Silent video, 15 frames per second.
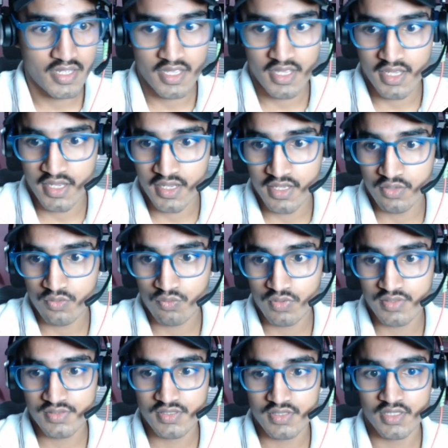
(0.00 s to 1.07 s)
And
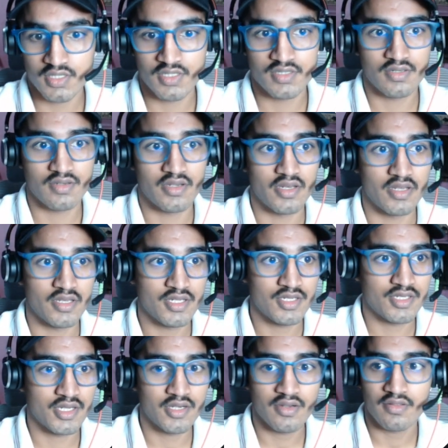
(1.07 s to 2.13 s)
once it
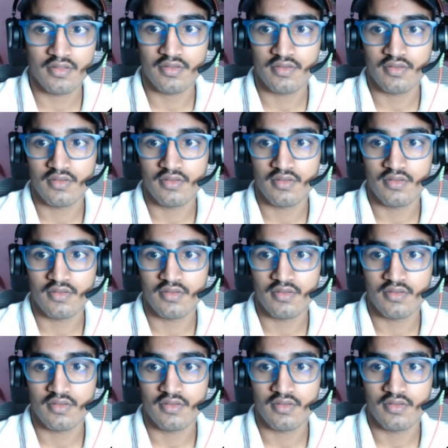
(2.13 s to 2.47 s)
deleted,